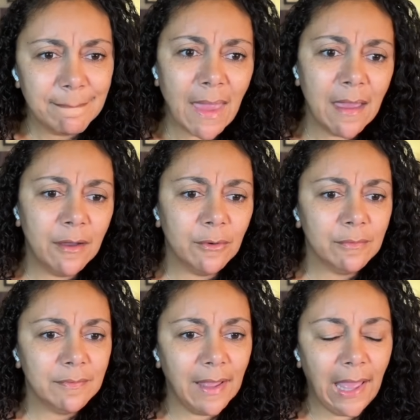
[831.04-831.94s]
Oh,
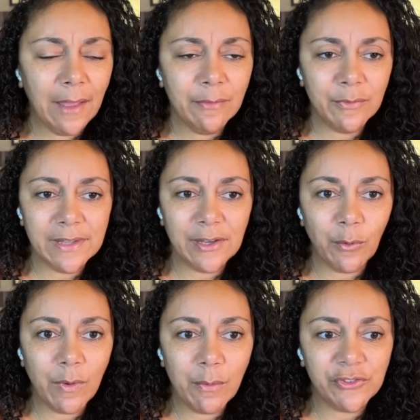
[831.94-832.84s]
I didn't know
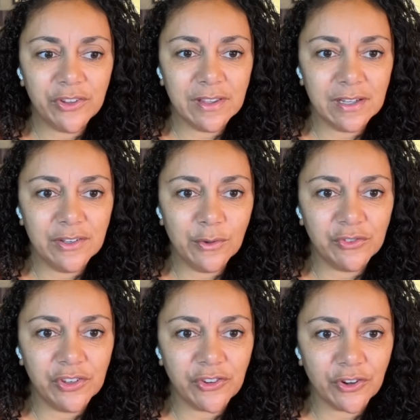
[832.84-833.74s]
what was she going to do when
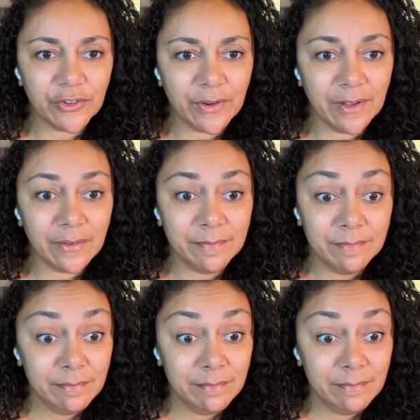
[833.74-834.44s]
she turned around.